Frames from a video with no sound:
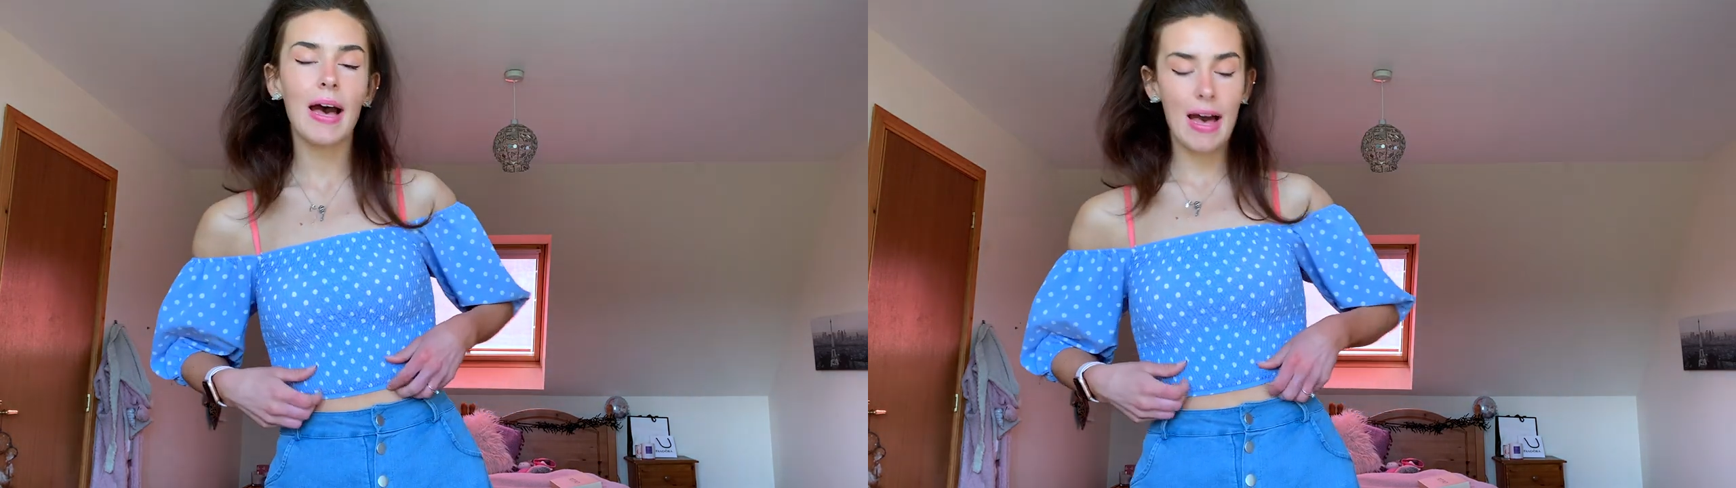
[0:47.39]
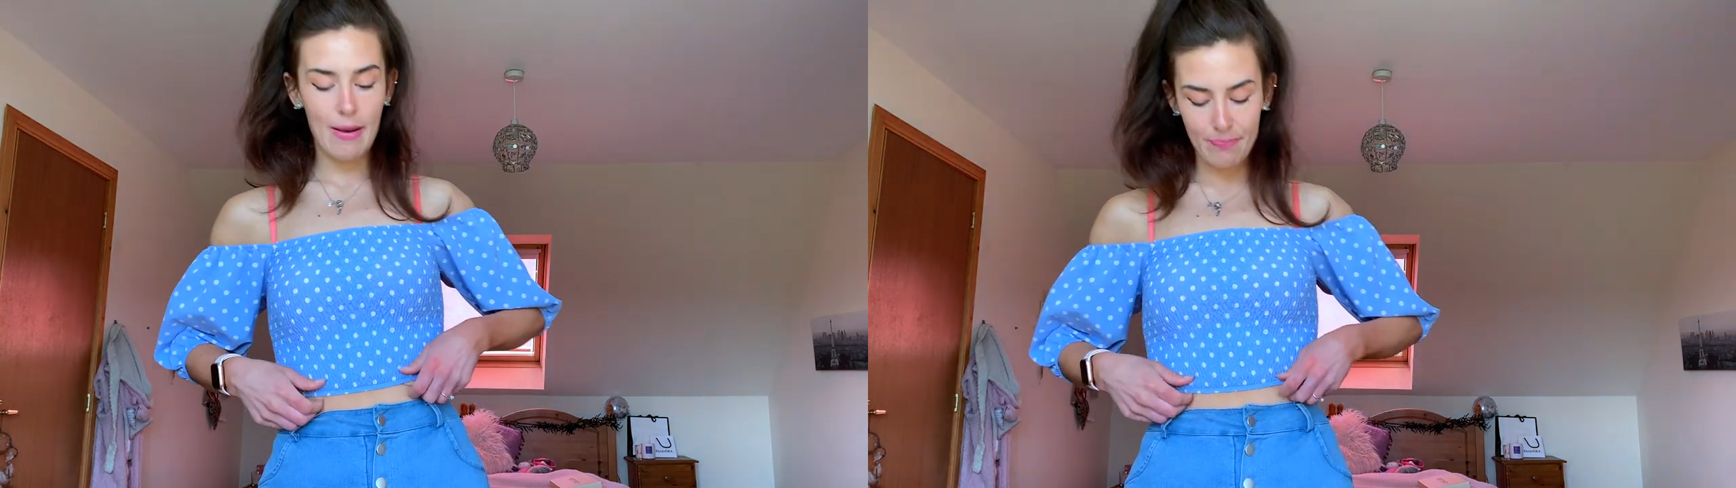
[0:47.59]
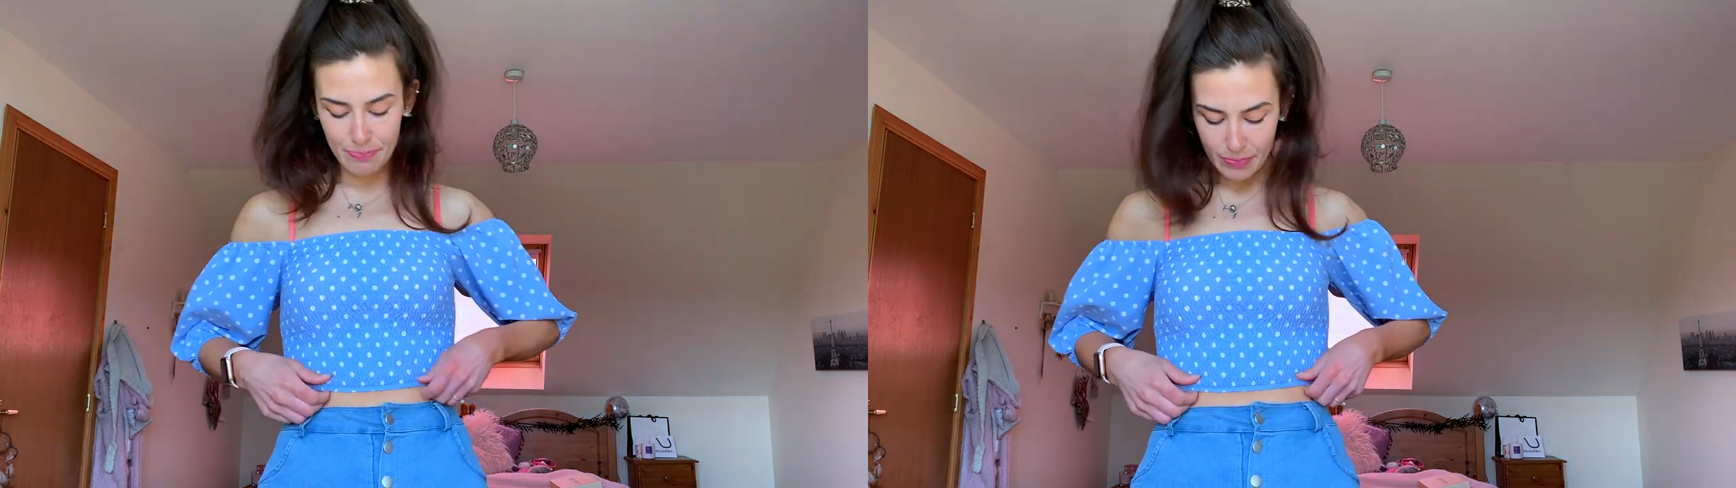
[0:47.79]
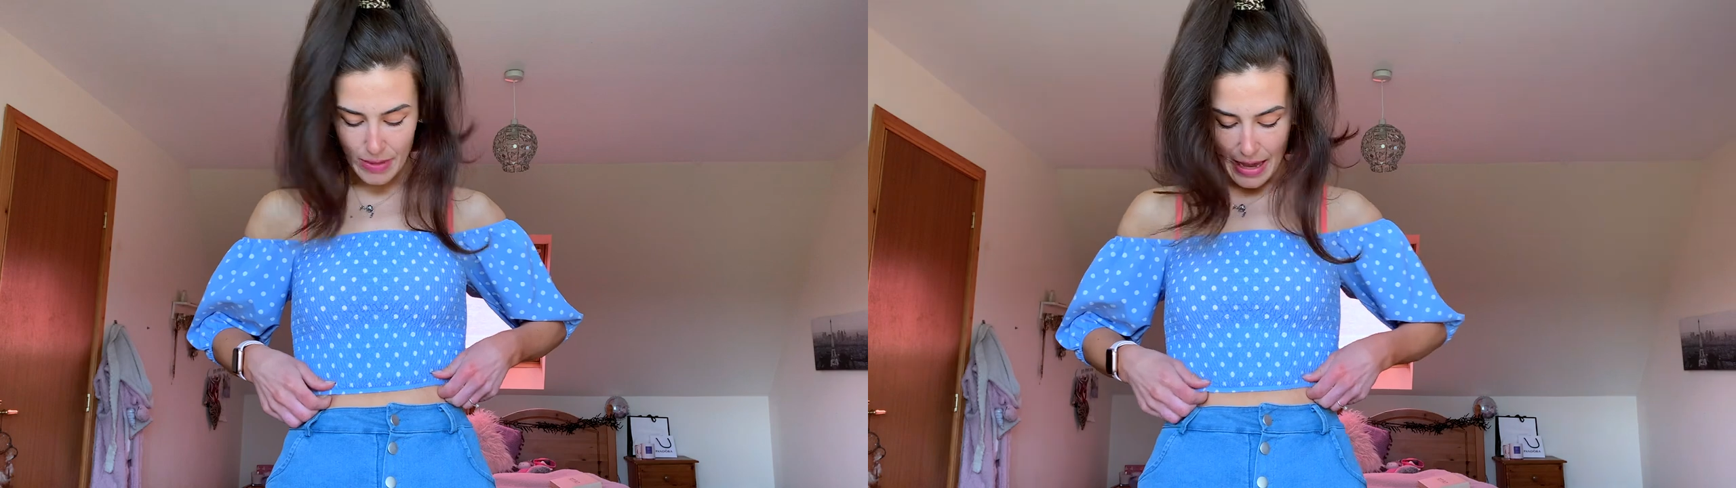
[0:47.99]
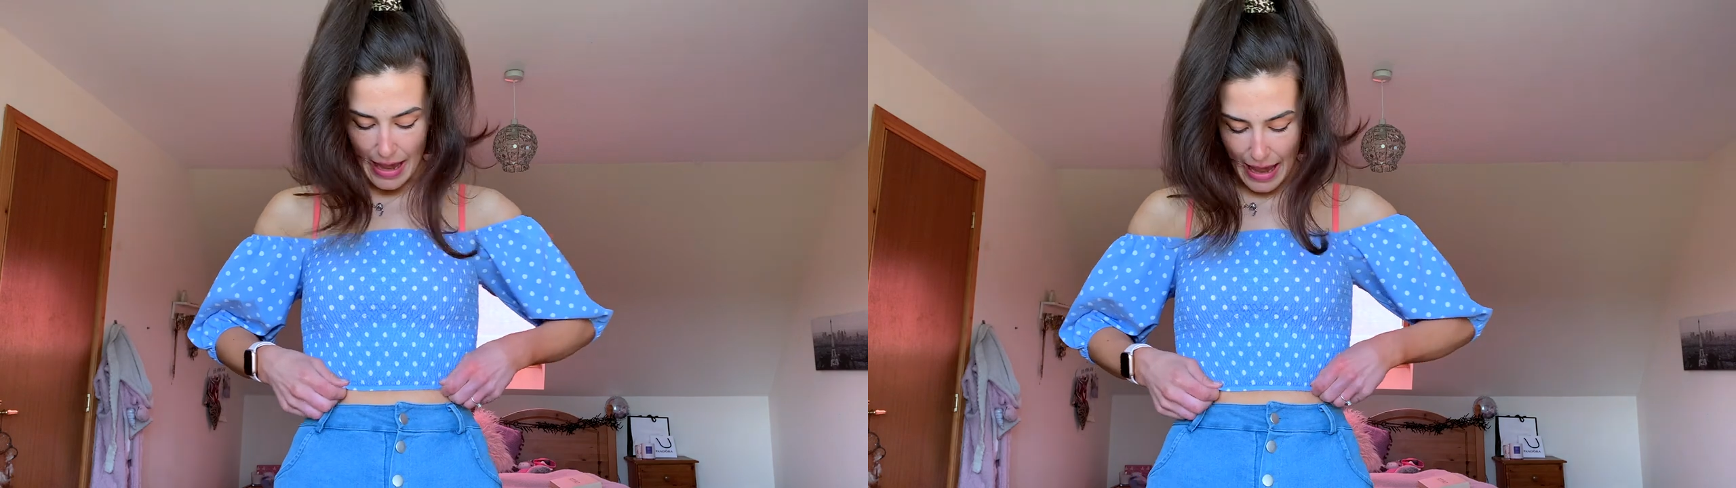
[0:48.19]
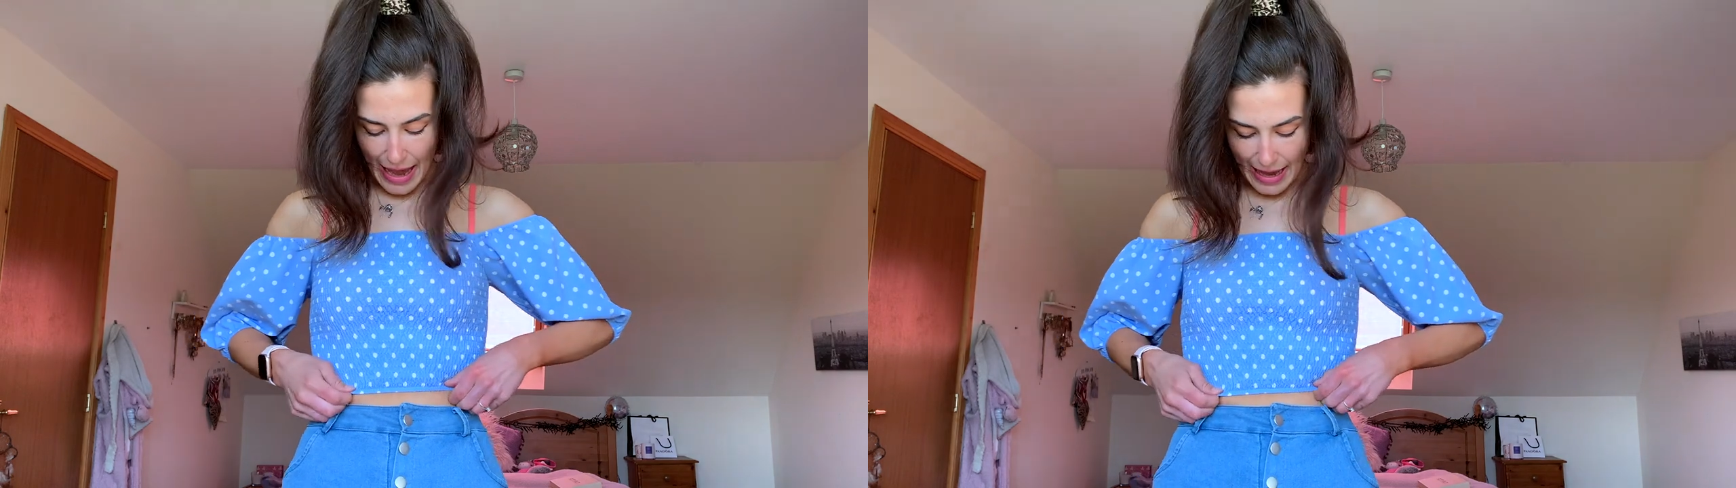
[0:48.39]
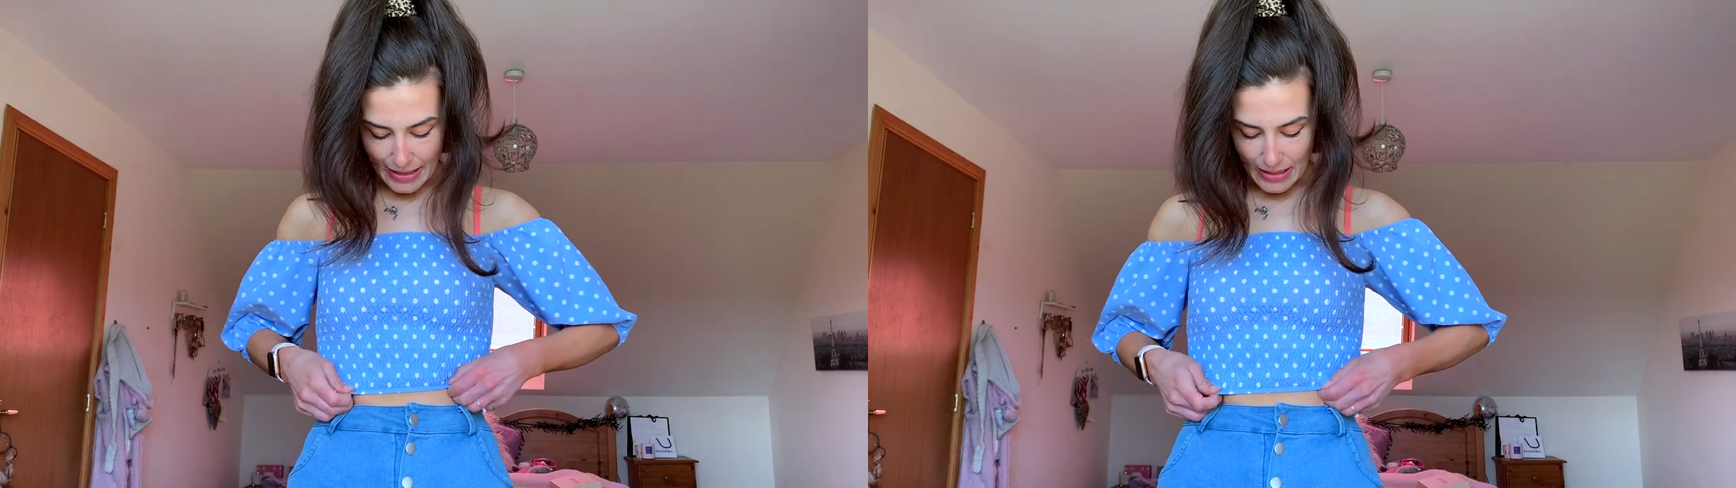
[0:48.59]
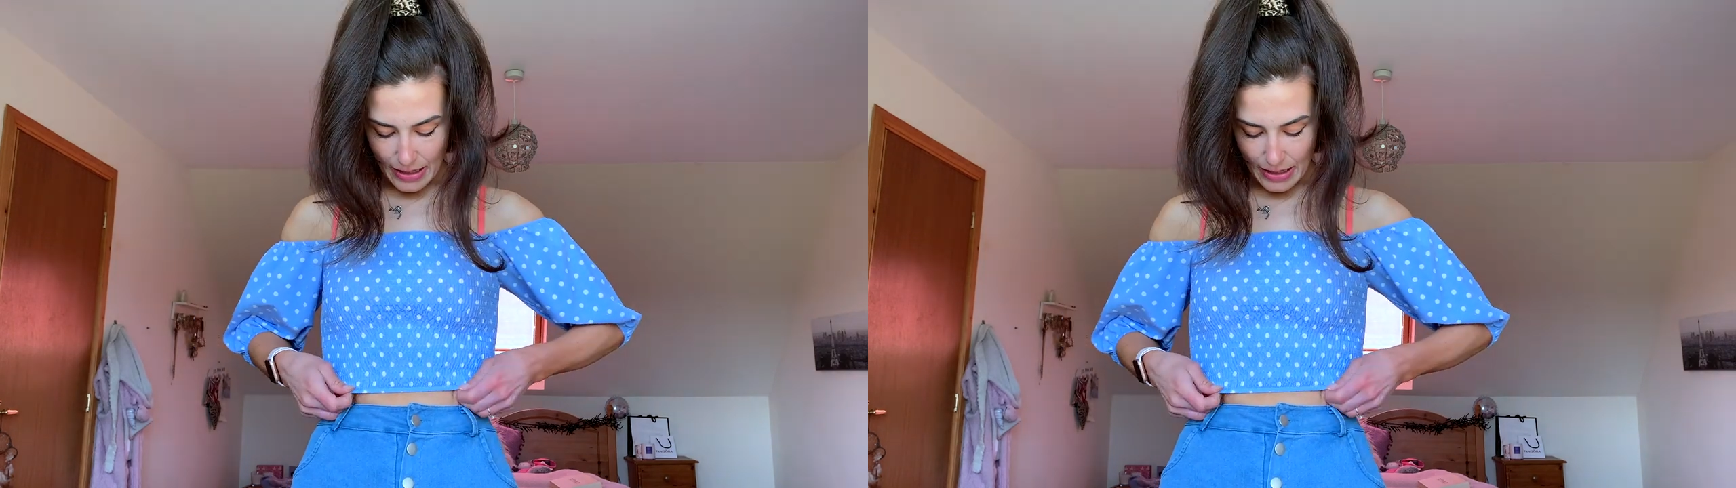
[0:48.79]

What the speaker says: and it's